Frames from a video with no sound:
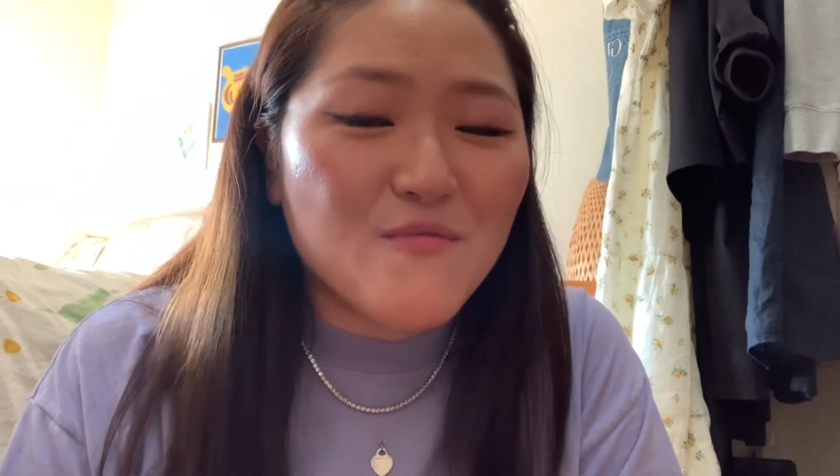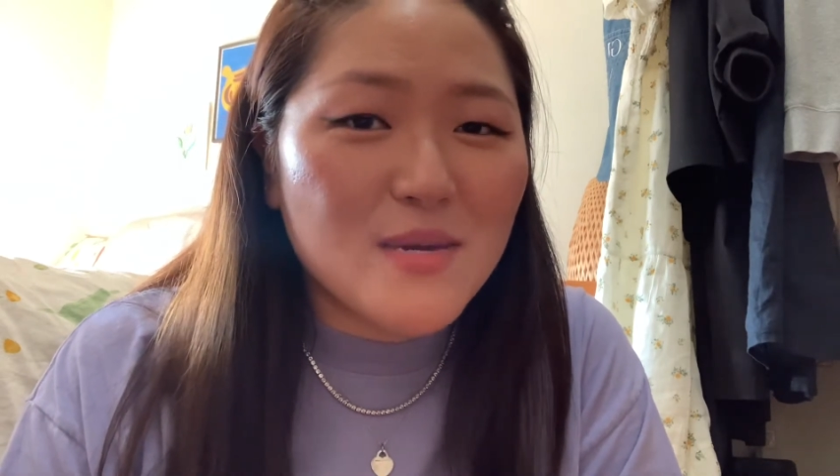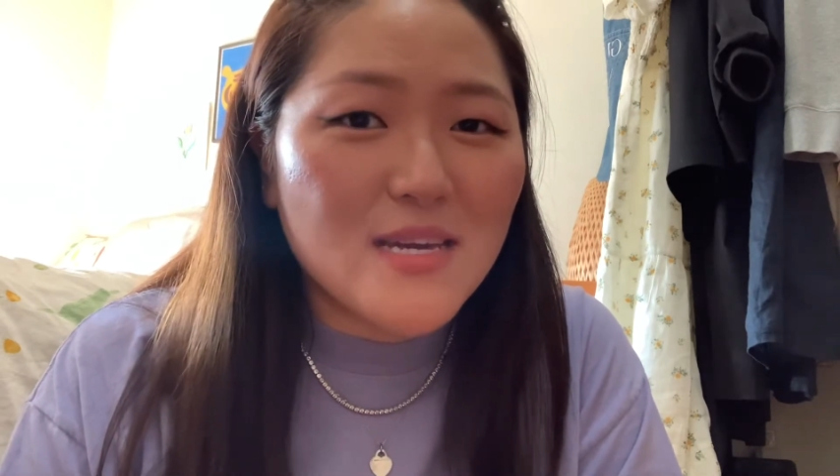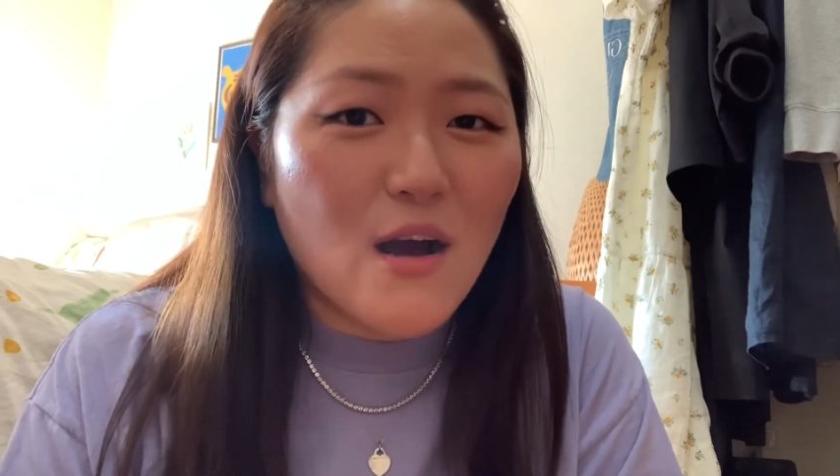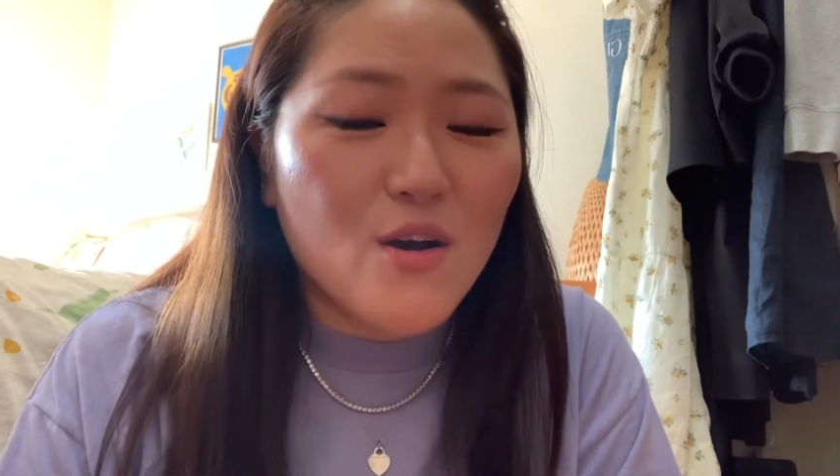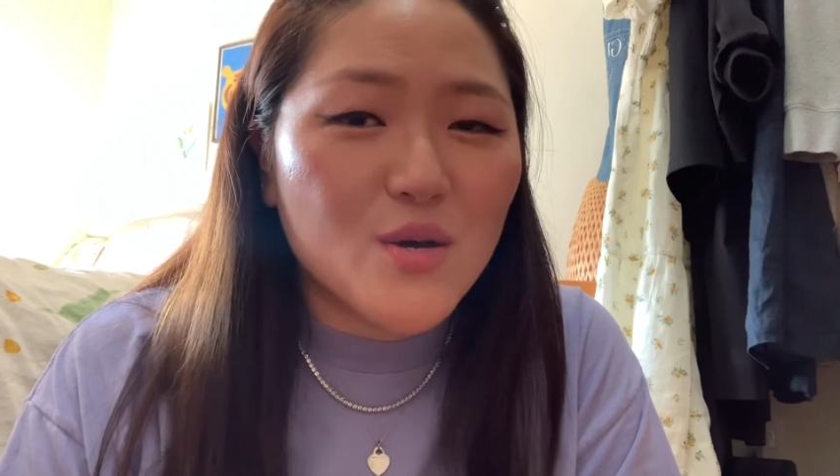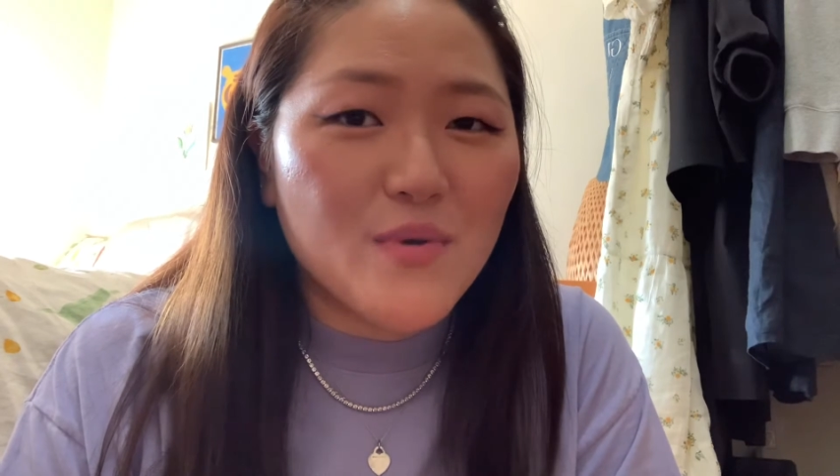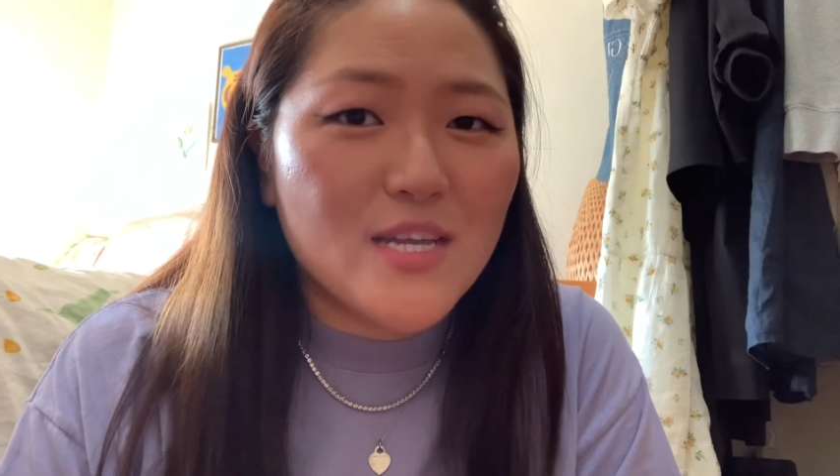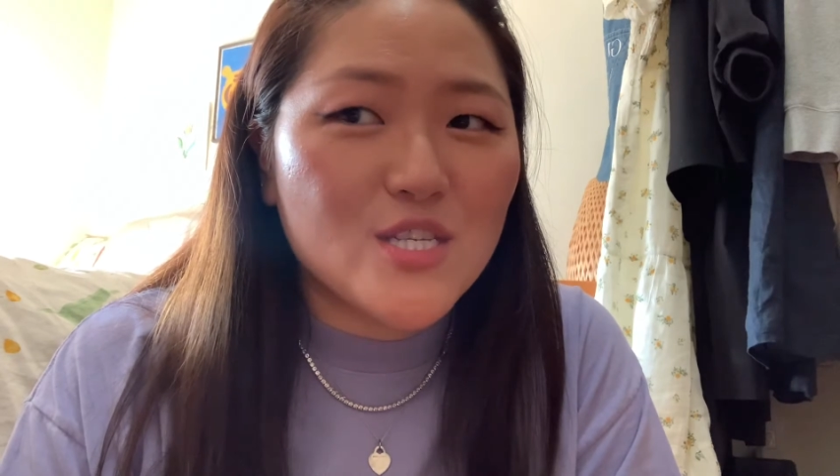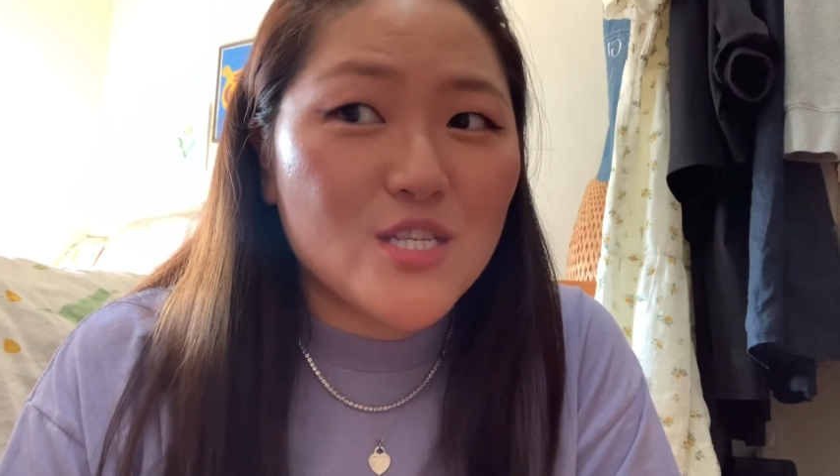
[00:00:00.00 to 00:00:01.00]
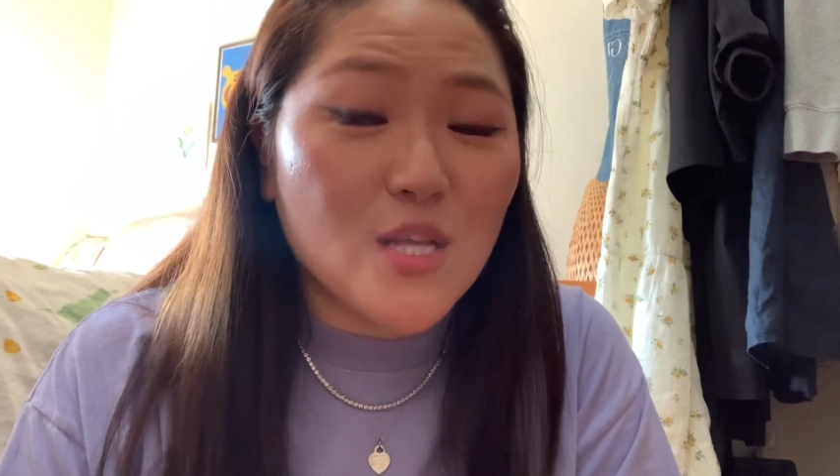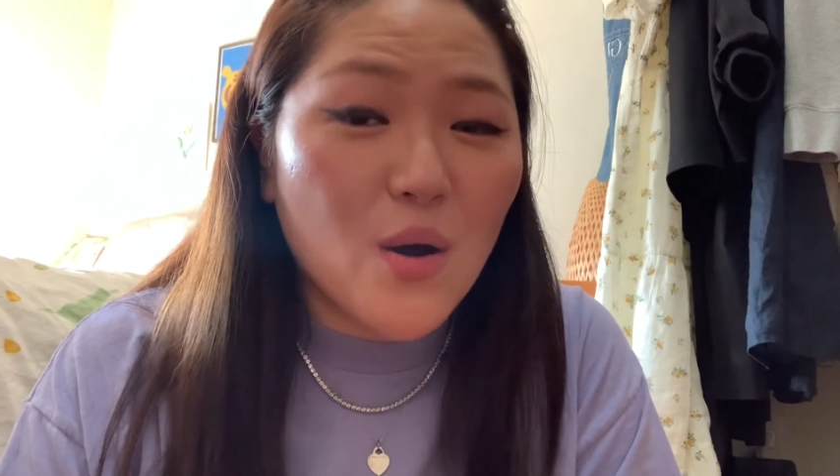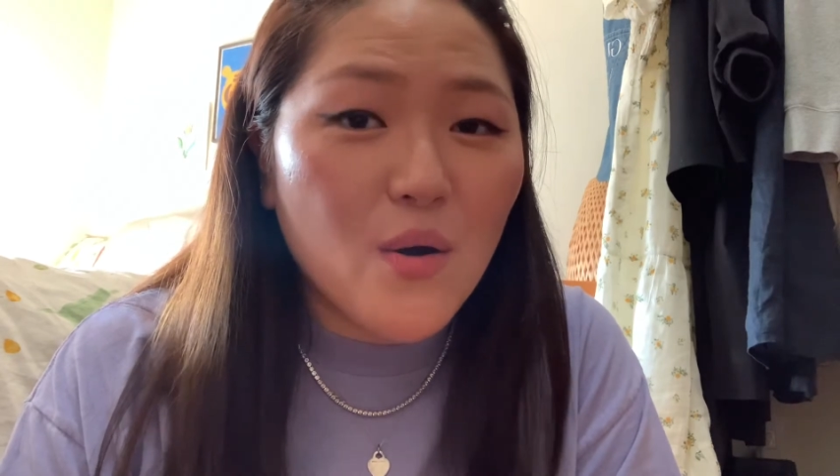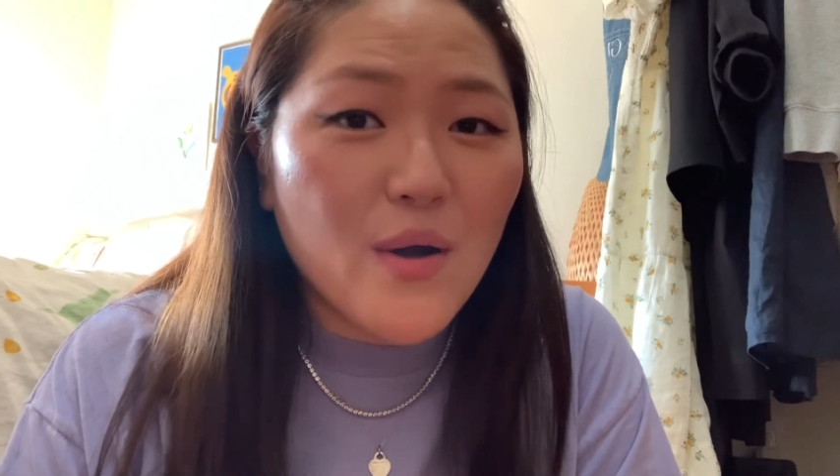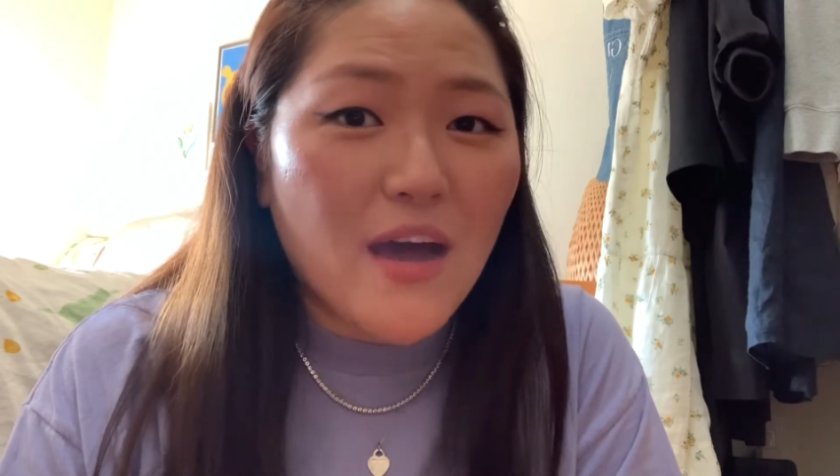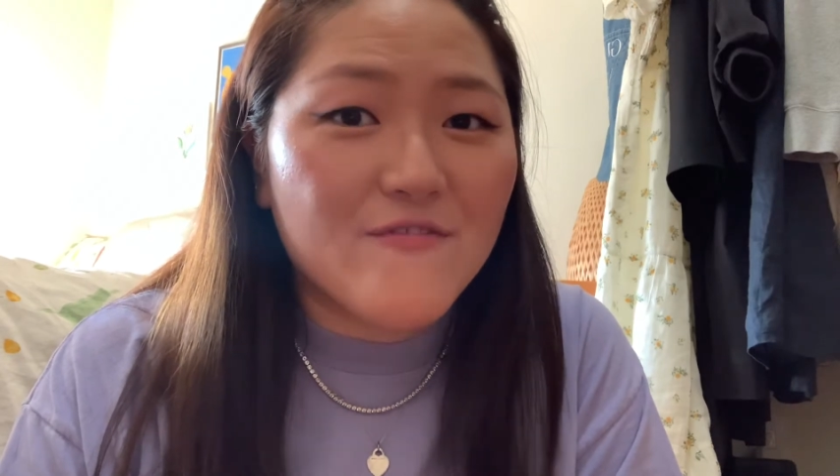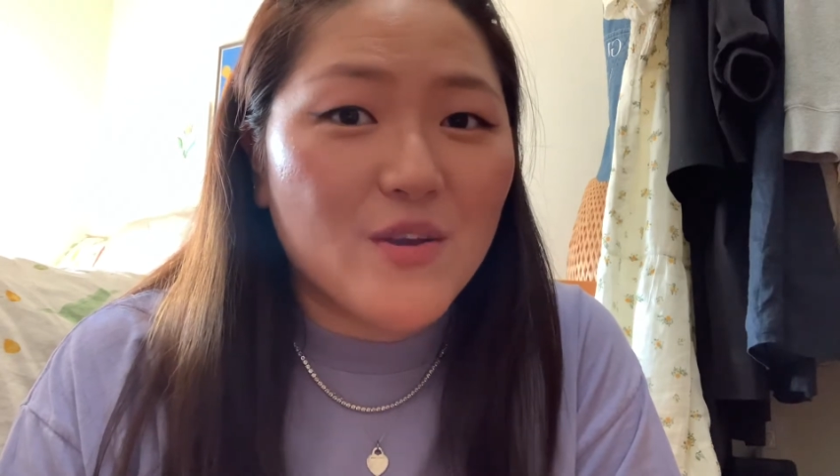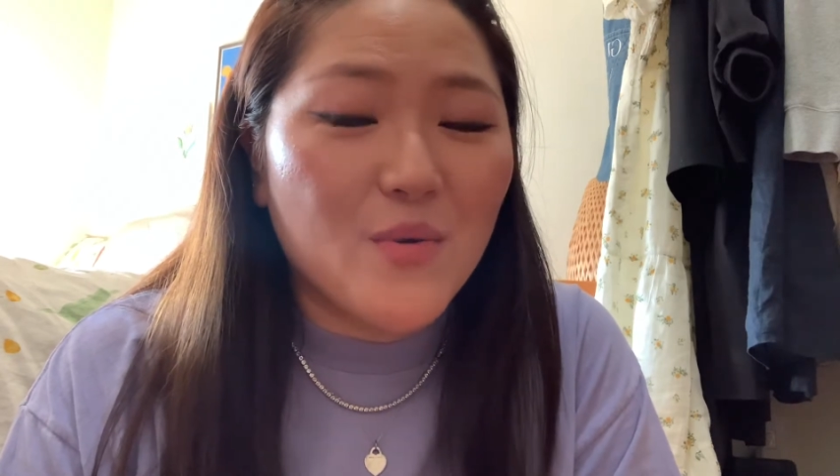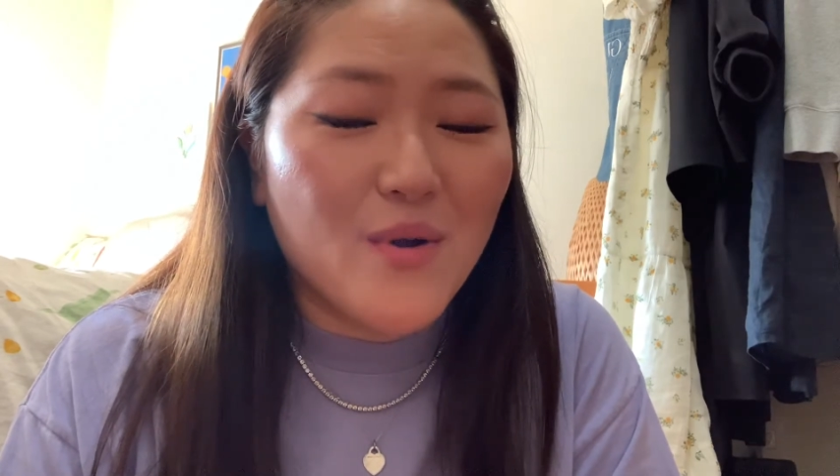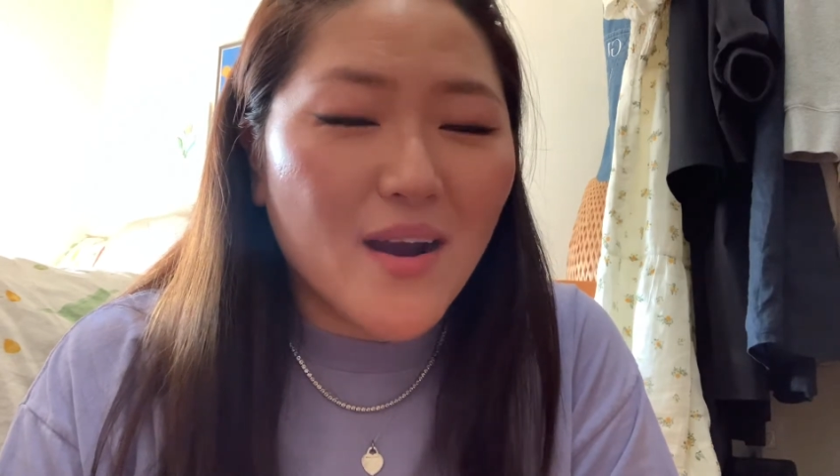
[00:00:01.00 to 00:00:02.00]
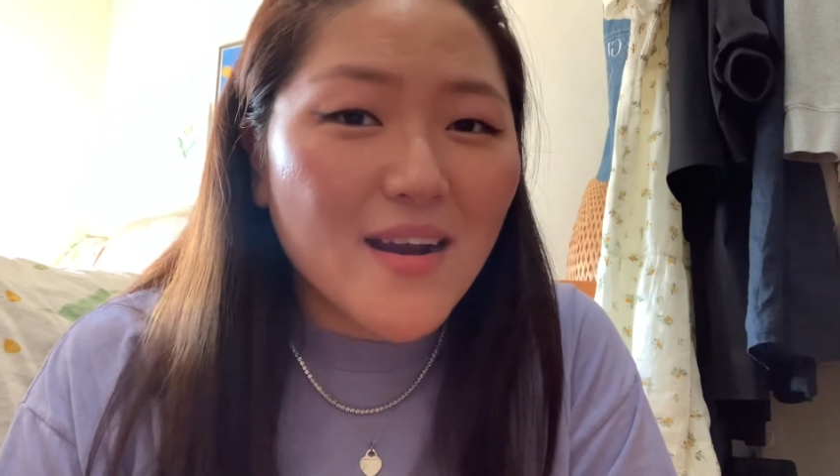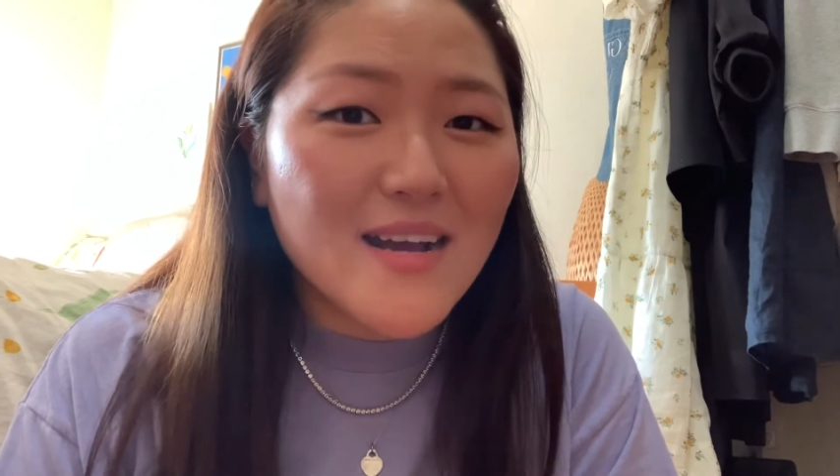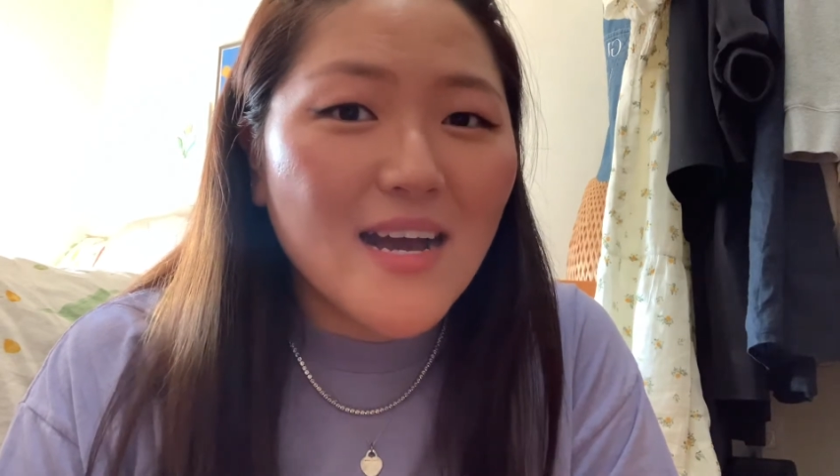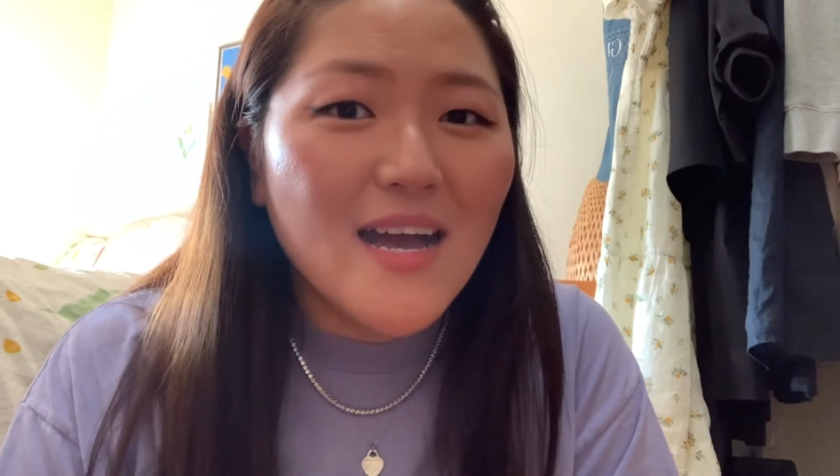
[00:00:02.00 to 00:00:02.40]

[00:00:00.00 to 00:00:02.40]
me all the way to Soho after work